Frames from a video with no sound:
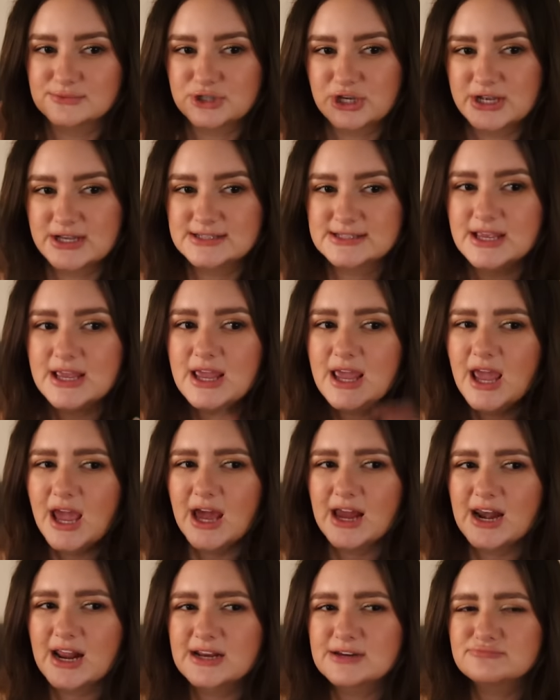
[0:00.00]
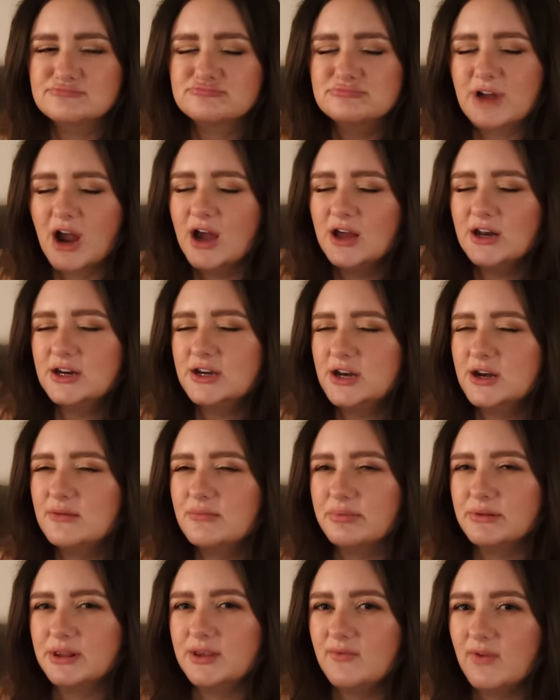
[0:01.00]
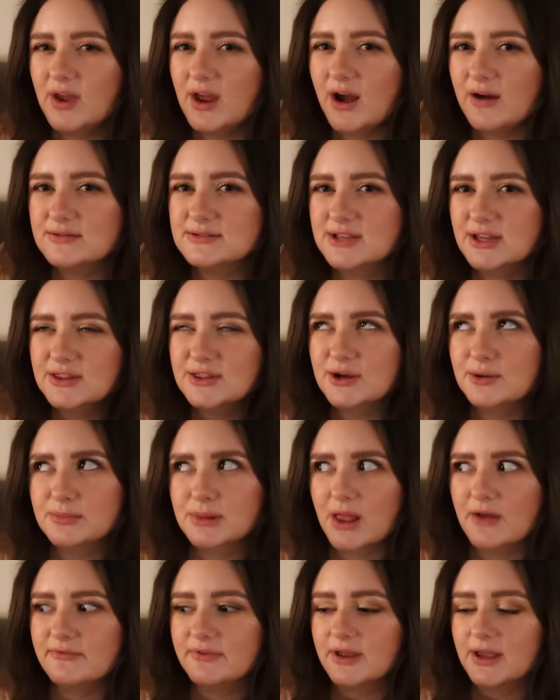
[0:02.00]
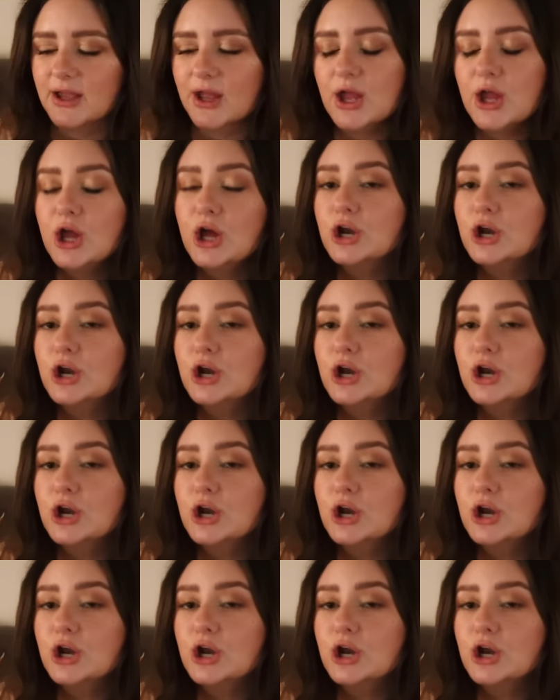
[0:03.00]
chance. And I kind of didn't believe it. I was like, they're bluffing.